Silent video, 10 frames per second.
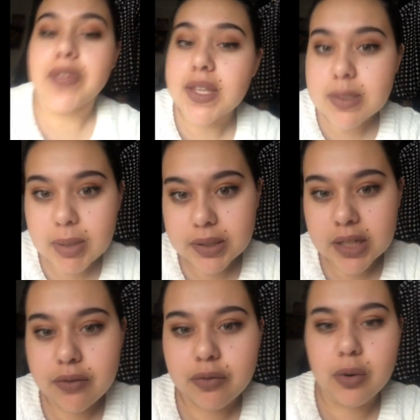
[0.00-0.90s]
But that's about
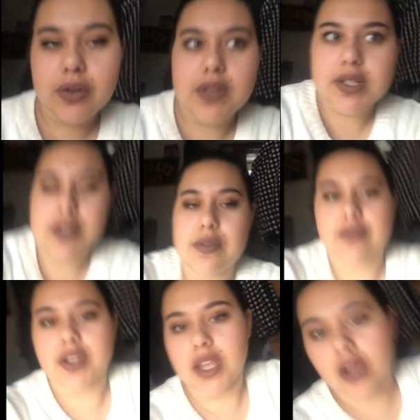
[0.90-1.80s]
it for this
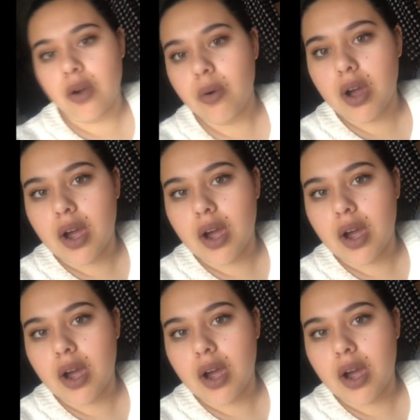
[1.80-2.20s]
video.